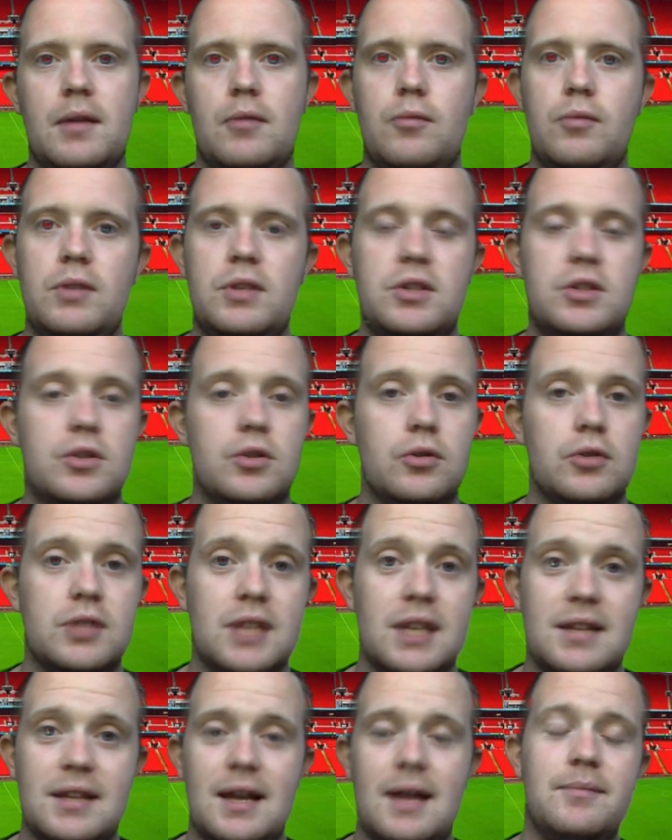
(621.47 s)
We saw
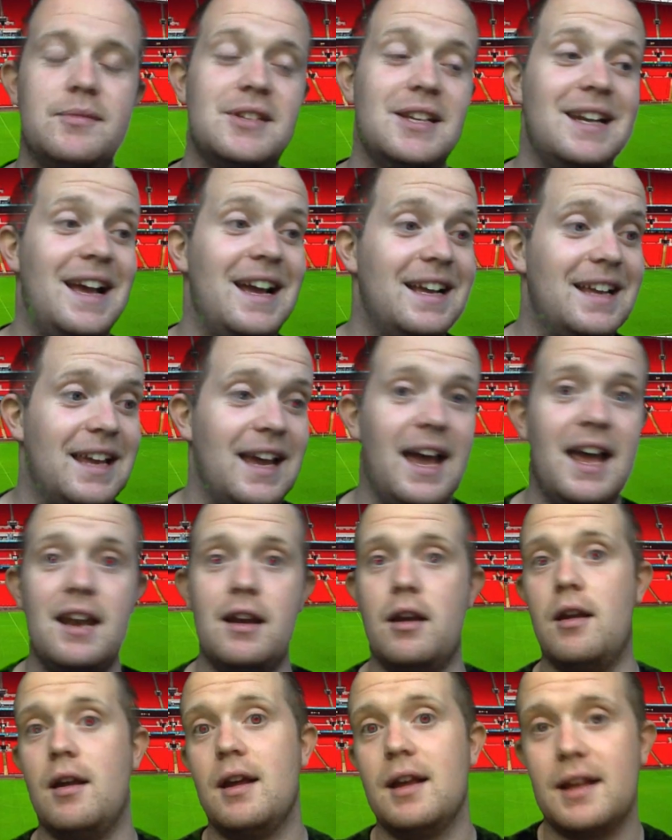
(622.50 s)
Southampton,
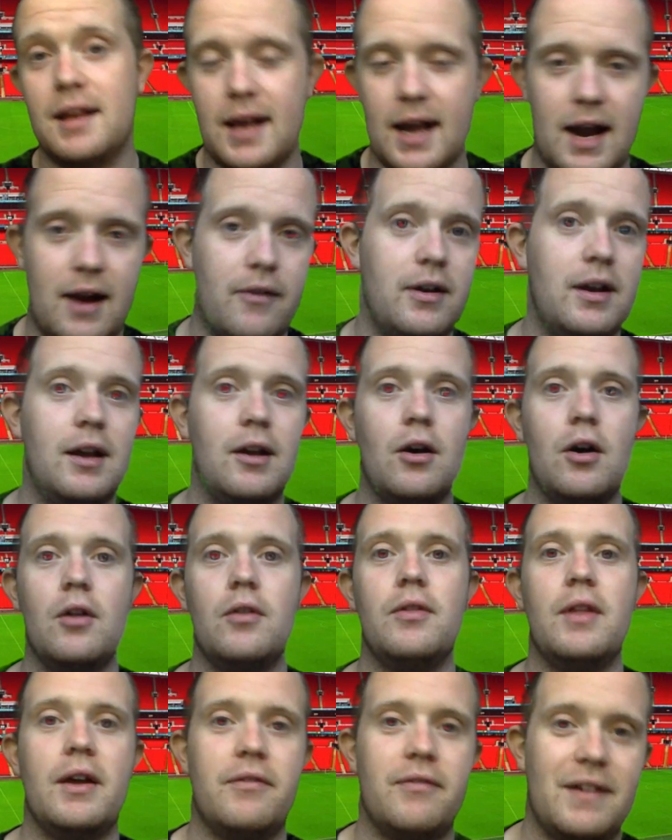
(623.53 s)
again, carrying
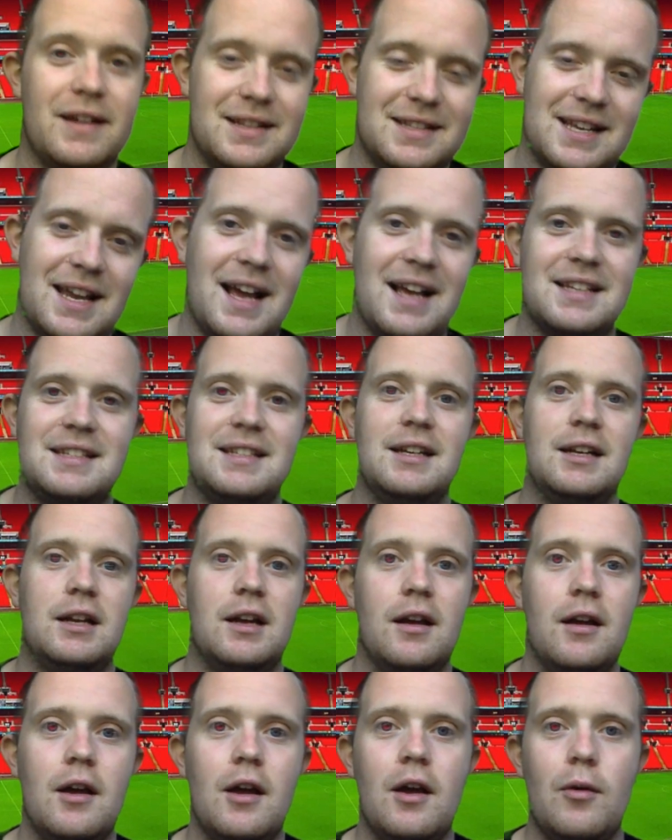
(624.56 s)
on their
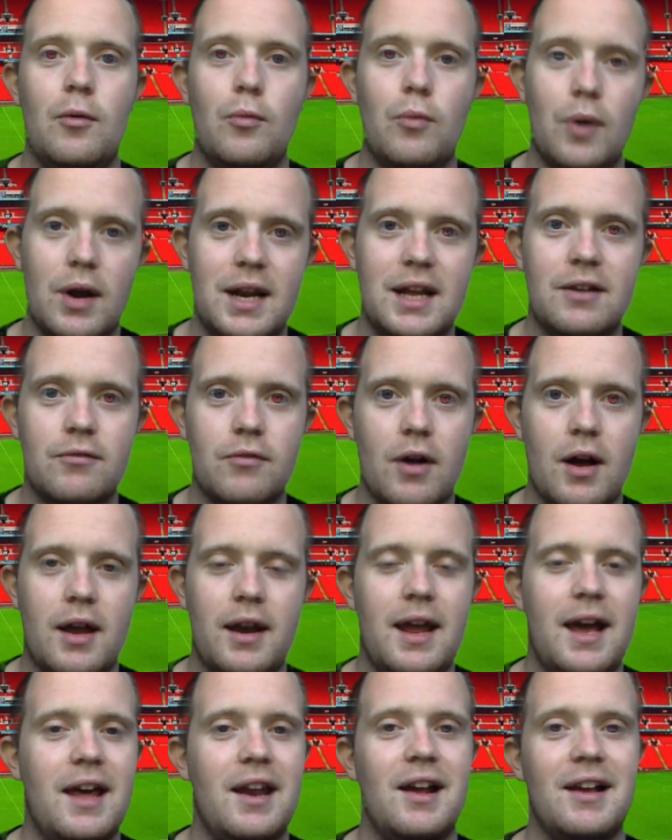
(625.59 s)
fantastic winning
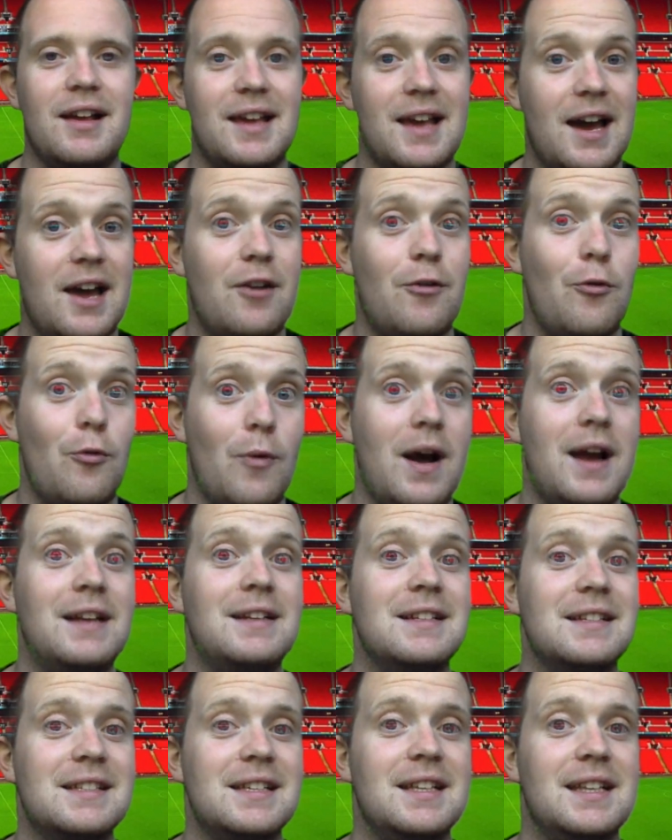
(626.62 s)
run, and I cannot wait
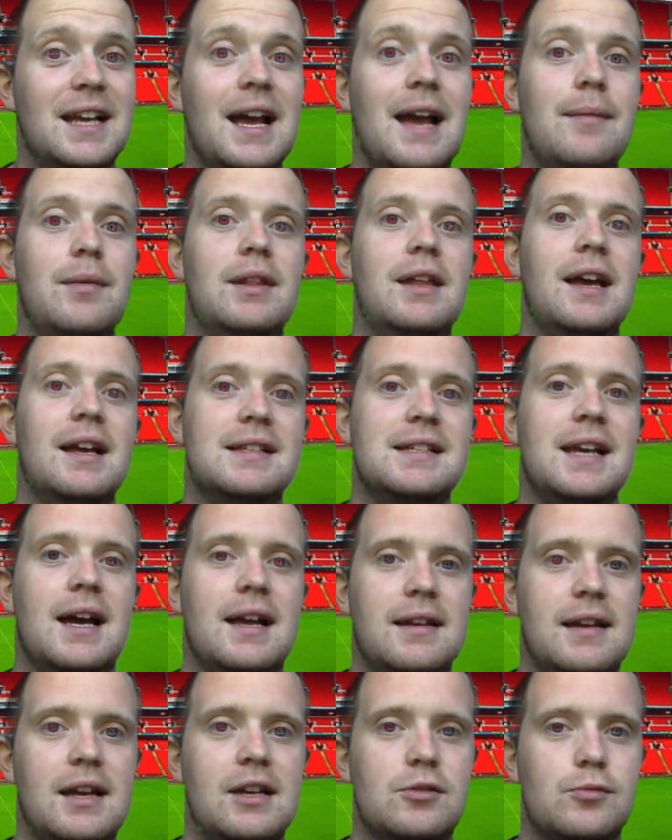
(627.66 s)
to see the game at the
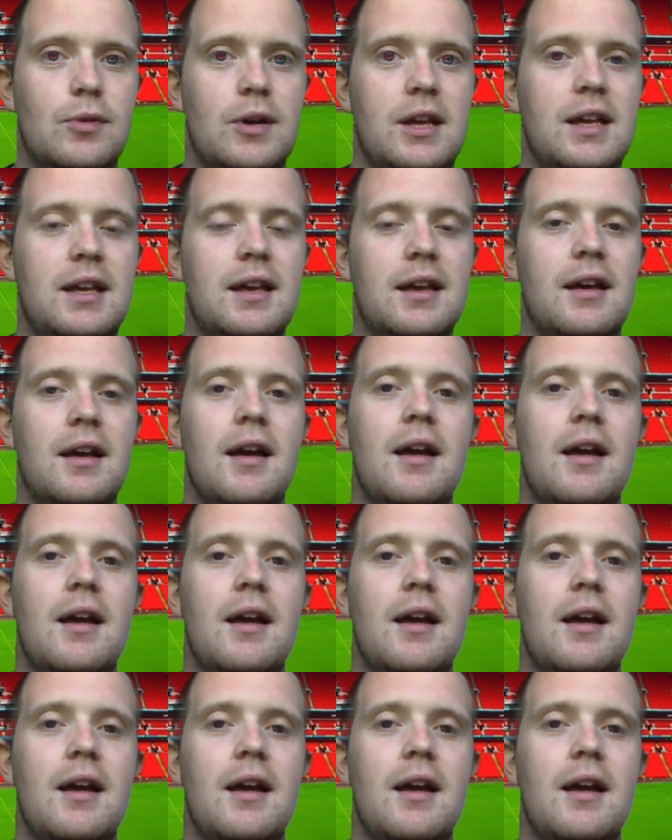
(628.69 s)
Etihad next week